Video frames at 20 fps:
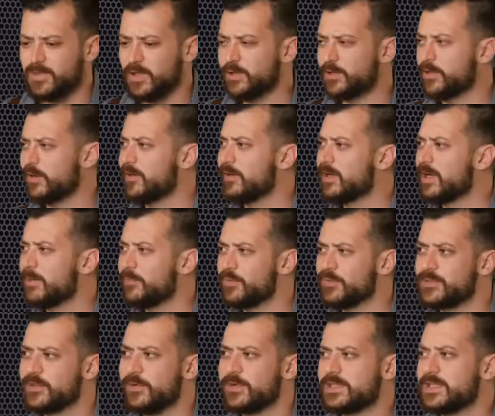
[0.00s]
Growing up,
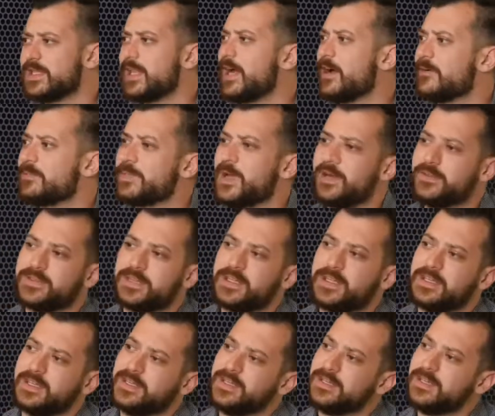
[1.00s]
was always a loudmouth
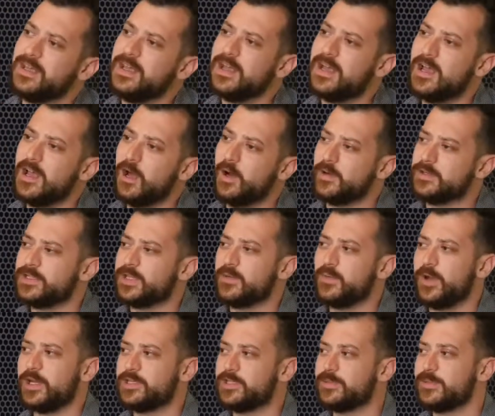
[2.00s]
kid, always
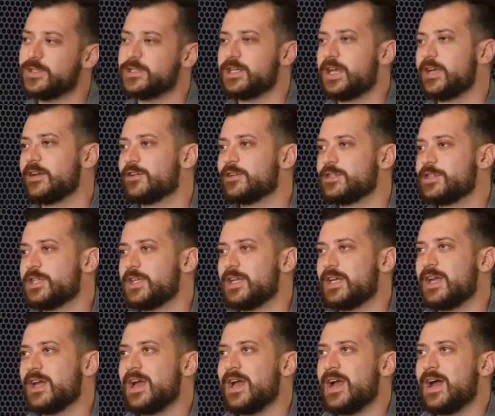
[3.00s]
had way too much
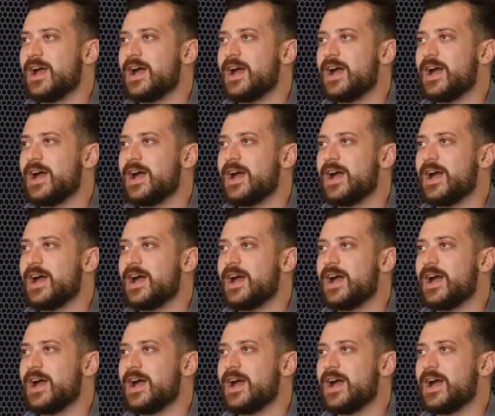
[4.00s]
energy.